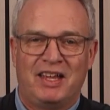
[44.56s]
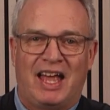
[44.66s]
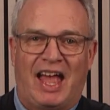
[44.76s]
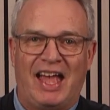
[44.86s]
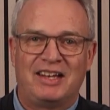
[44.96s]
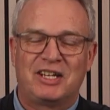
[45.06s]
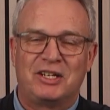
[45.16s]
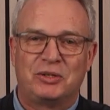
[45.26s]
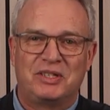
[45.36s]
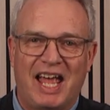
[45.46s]
And
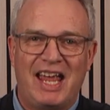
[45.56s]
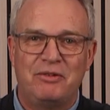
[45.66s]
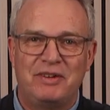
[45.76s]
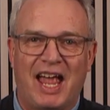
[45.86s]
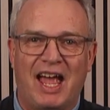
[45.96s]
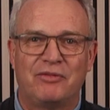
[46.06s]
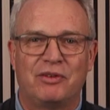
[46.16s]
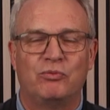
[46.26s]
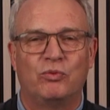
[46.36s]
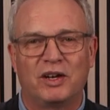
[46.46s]
today we have
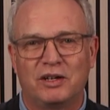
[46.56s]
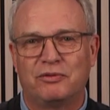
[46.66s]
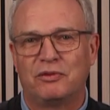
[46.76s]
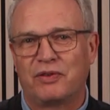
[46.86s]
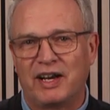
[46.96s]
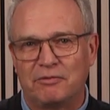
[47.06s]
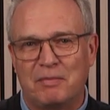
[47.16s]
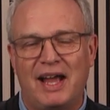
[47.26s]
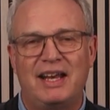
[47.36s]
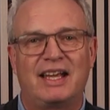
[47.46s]
a wonderful friend of
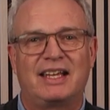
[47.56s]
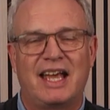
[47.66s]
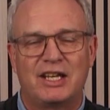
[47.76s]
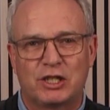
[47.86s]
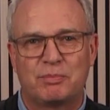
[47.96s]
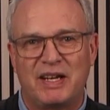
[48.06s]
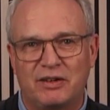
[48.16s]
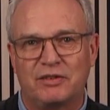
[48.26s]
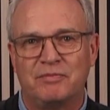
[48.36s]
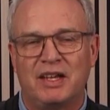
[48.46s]
mine, a guest
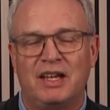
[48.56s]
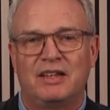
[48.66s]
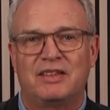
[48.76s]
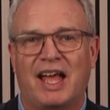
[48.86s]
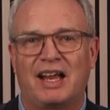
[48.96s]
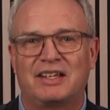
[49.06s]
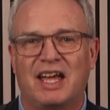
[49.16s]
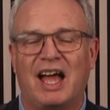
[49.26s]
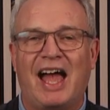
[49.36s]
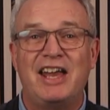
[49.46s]
speaker, that
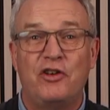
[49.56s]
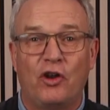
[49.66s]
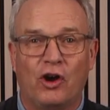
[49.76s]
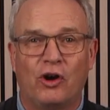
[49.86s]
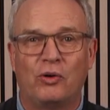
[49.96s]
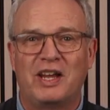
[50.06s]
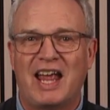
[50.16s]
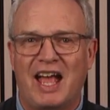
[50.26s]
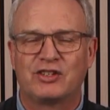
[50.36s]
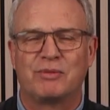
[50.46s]
I know he
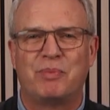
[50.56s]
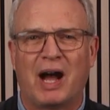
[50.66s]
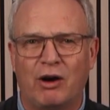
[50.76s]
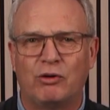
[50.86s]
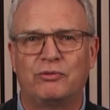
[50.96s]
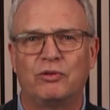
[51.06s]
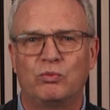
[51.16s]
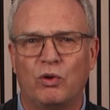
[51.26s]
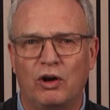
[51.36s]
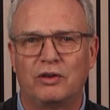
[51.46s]
has a powerful
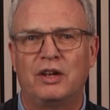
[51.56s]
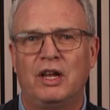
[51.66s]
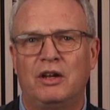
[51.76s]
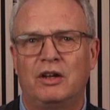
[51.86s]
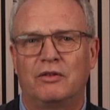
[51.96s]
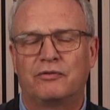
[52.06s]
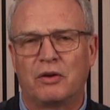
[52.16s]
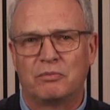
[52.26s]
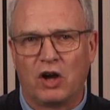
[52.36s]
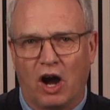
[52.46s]
word
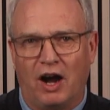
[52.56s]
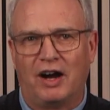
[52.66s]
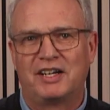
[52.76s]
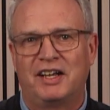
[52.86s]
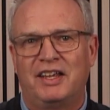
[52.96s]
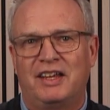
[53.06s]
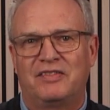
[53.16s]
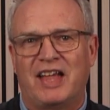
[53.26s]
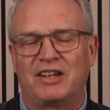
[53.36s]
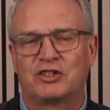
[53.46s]
from God
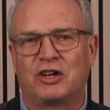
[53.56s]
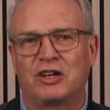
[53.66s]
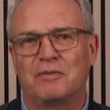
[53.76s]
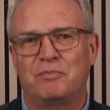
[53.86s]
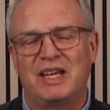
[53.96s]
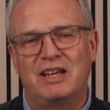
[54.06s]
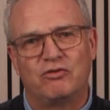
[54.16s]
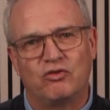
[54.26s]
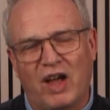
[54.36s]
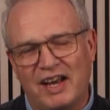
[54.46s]
that's going to be
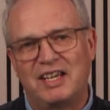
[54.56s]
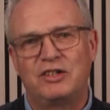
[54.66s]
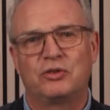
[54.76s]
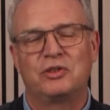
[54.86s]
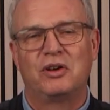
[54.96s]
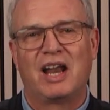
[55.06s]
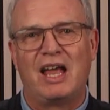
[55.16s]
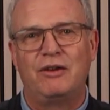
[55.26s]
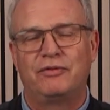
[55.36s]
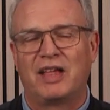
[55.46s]
right into your
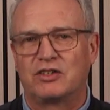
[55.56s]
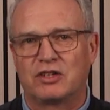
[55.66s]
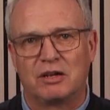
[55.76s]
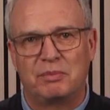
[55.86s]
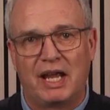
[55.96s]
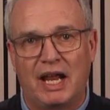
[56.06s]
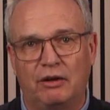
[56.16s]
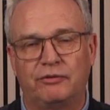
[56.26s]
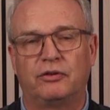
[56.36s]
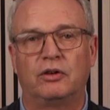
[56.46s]
life, that's going to be
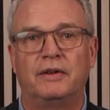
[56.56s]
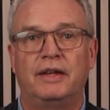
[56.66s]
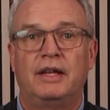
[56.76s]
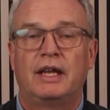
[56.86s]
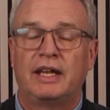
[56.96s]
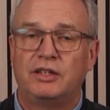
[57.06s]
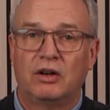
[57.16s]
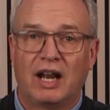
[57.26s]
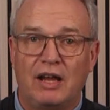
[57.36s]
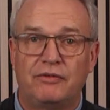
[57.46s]
helpful in your
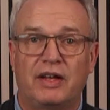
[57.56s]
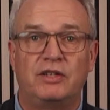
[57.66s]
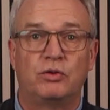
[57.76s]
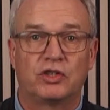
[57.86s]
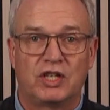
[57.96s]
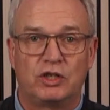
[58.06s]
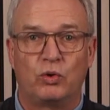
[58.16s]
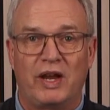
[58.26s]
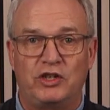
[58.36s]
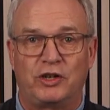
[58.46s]
life and your
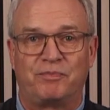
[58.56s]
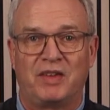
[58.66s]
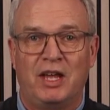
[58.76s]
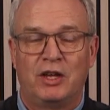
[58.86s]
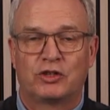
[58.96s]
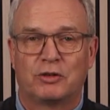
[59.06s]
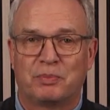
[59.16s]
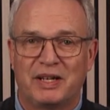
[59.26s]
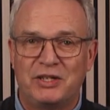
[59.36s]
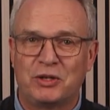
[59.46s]
situation. So
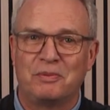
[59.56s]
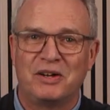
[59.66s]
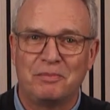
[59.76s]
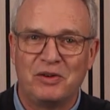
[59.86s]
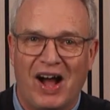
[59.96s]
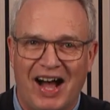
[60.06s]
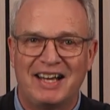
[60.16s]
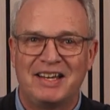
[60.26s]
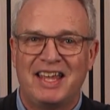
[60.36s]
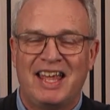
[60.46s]
please open up your
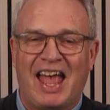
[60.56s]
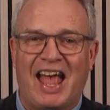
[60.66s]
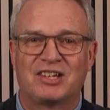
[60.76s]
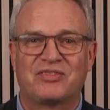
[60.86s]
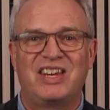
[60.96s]
heart as we